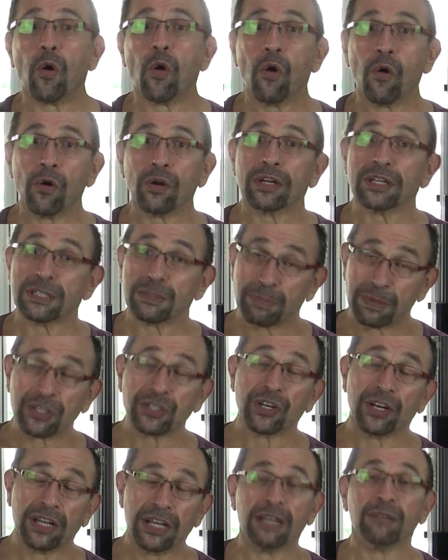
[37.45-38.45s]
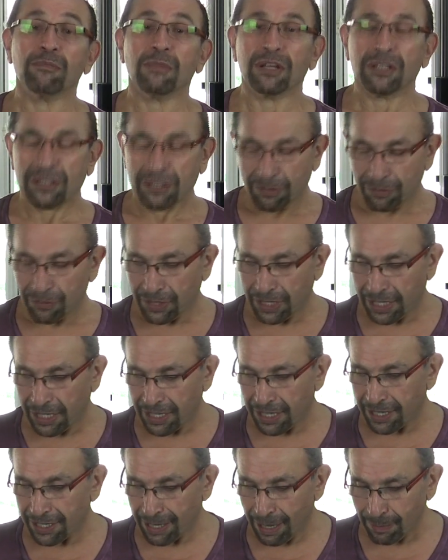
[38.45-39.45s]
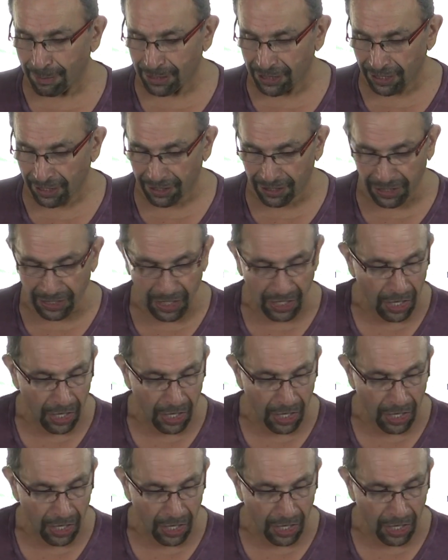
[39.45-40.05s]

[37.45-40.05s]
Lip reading: or especially in month of Ramadan.